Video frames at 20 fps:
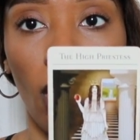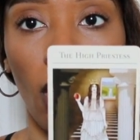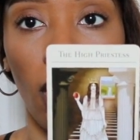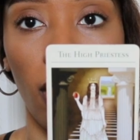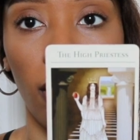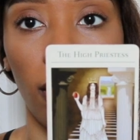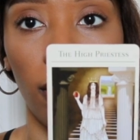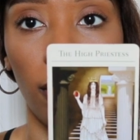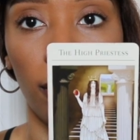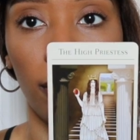
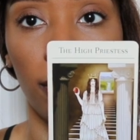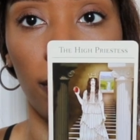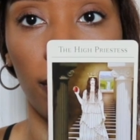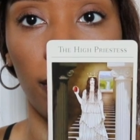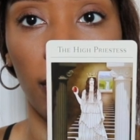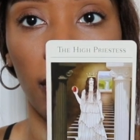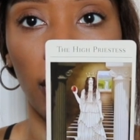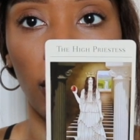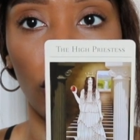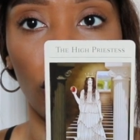um,
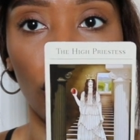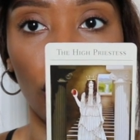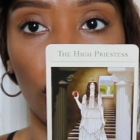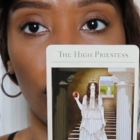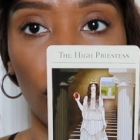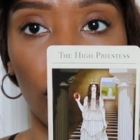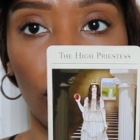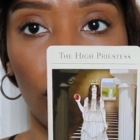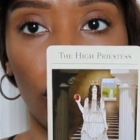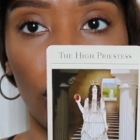
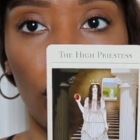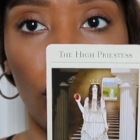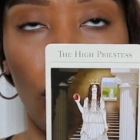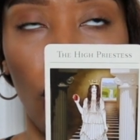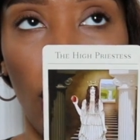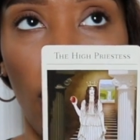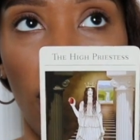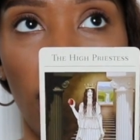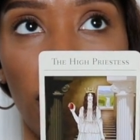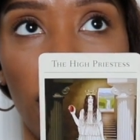into
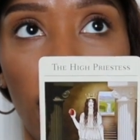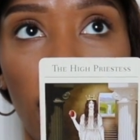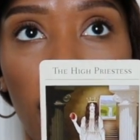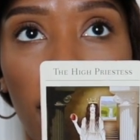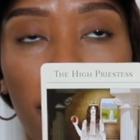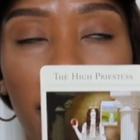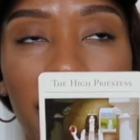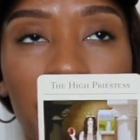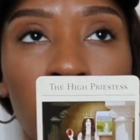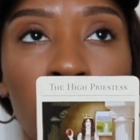
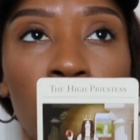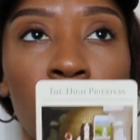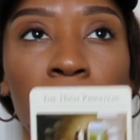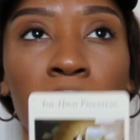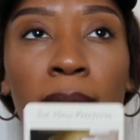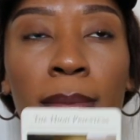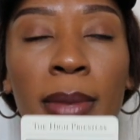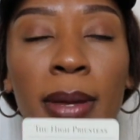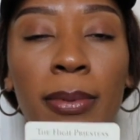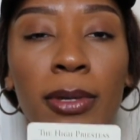the messages
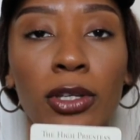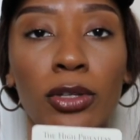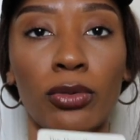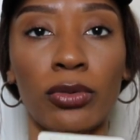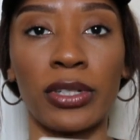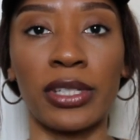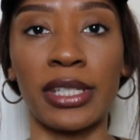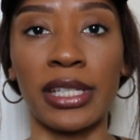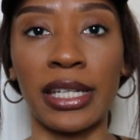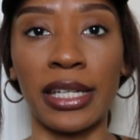that maybe you
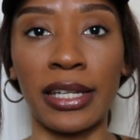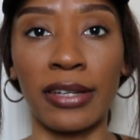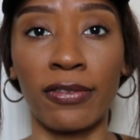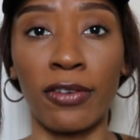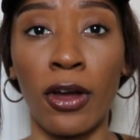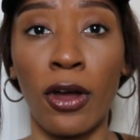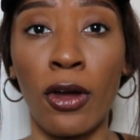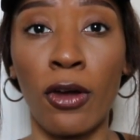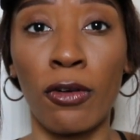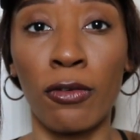receive
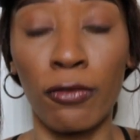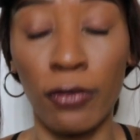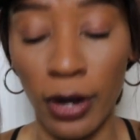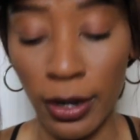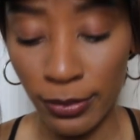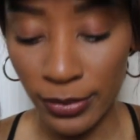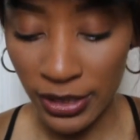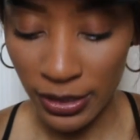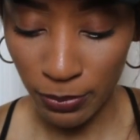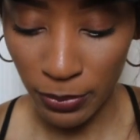
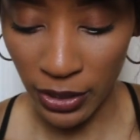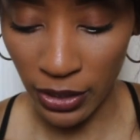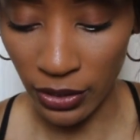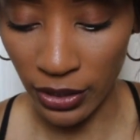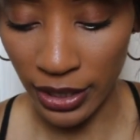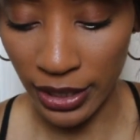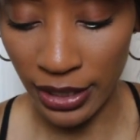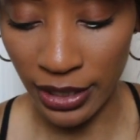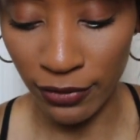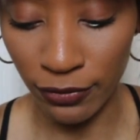from
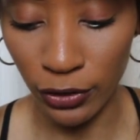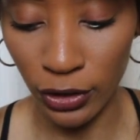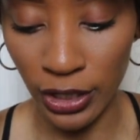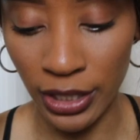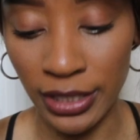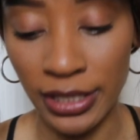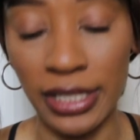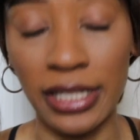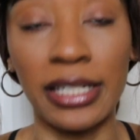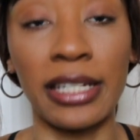spirit if you're
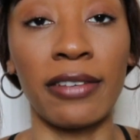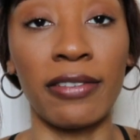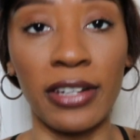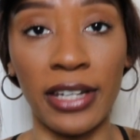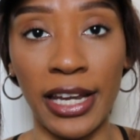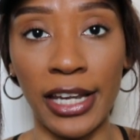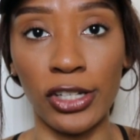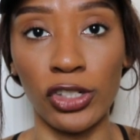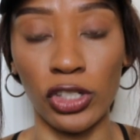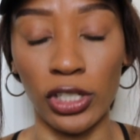into
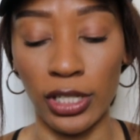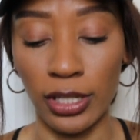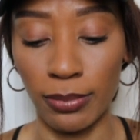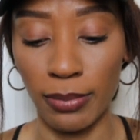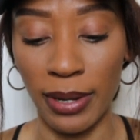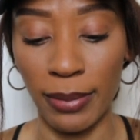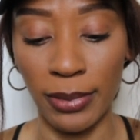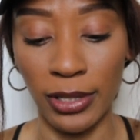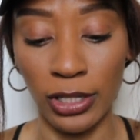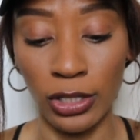divination,
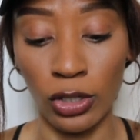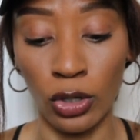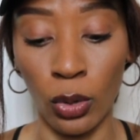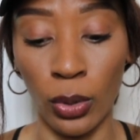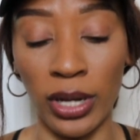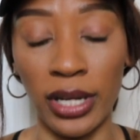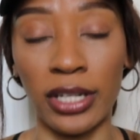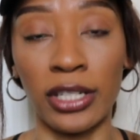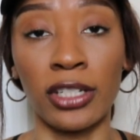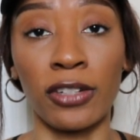maybe
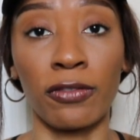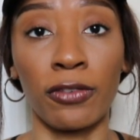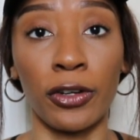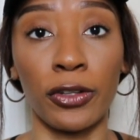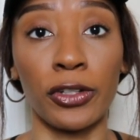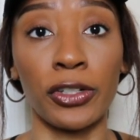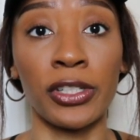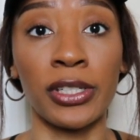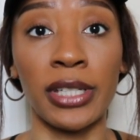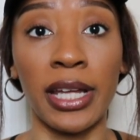going into
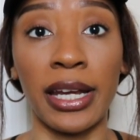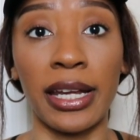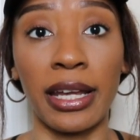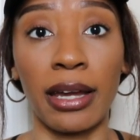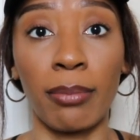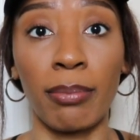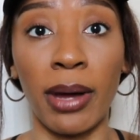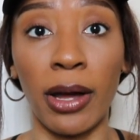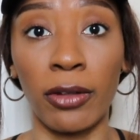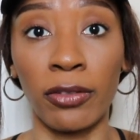further study
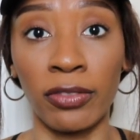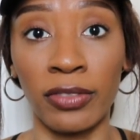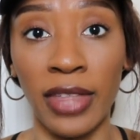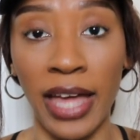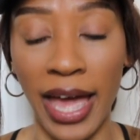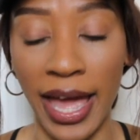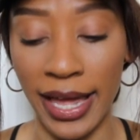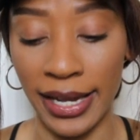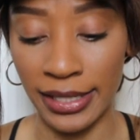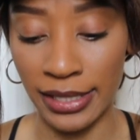about
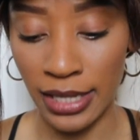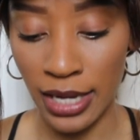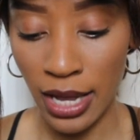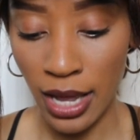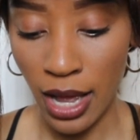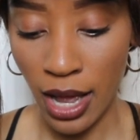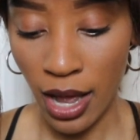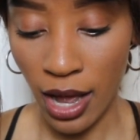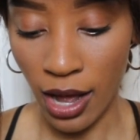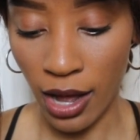that,
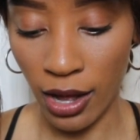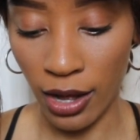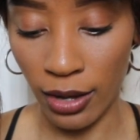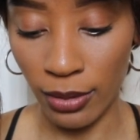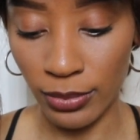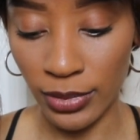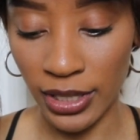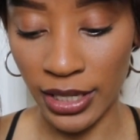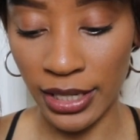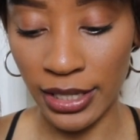
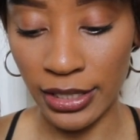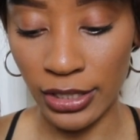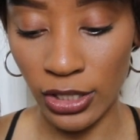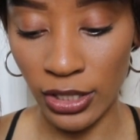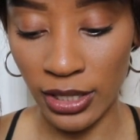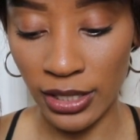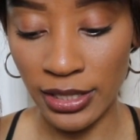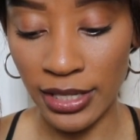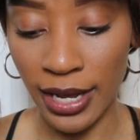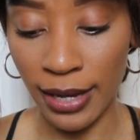um, digging
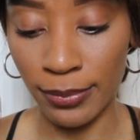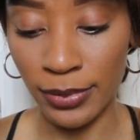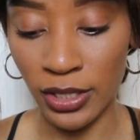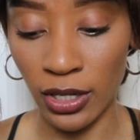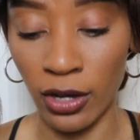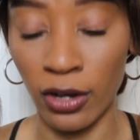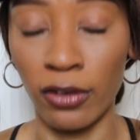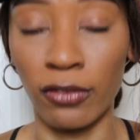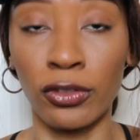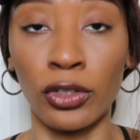into the depths
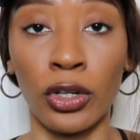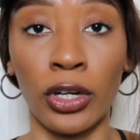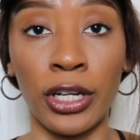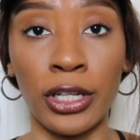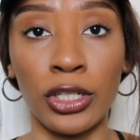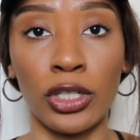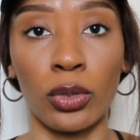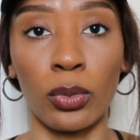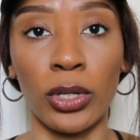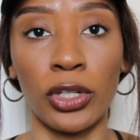of your
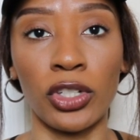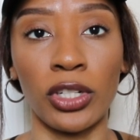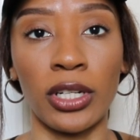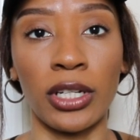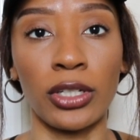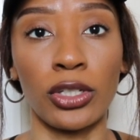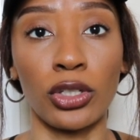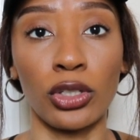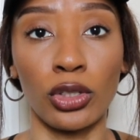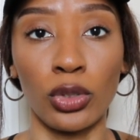intuition,
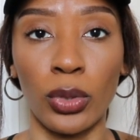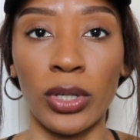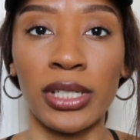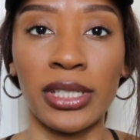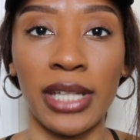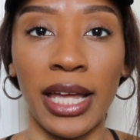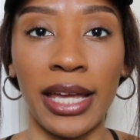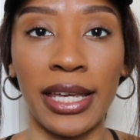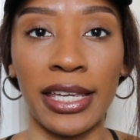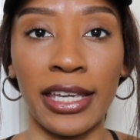into your
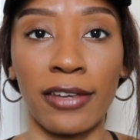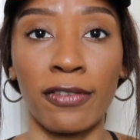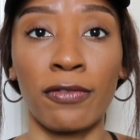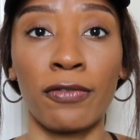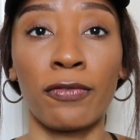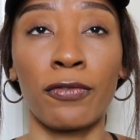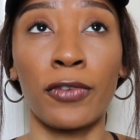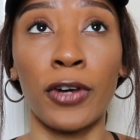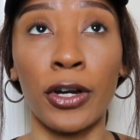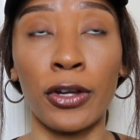psyche,
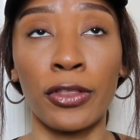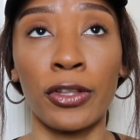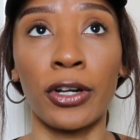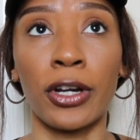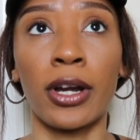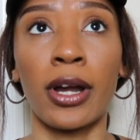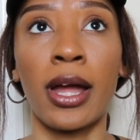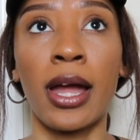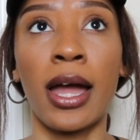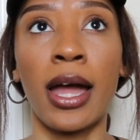
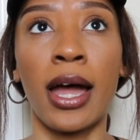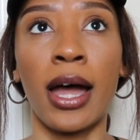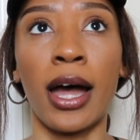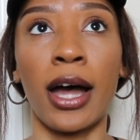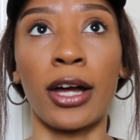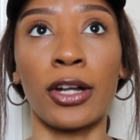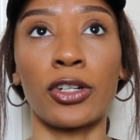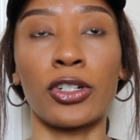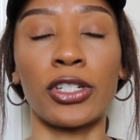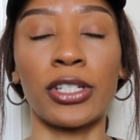further
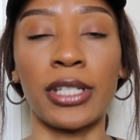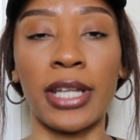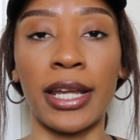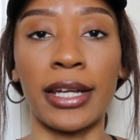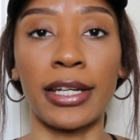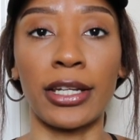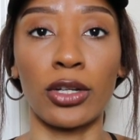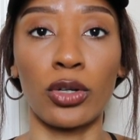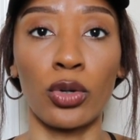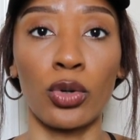
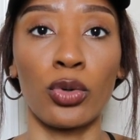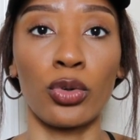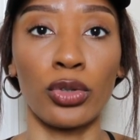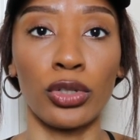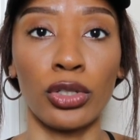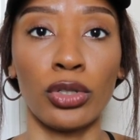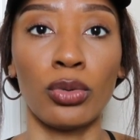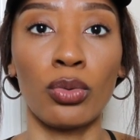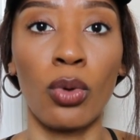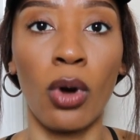understanding who
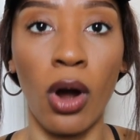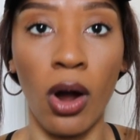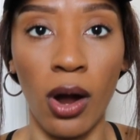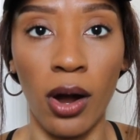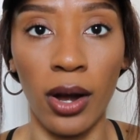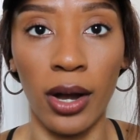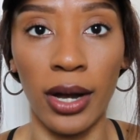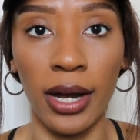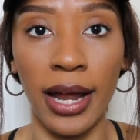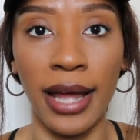you
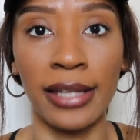are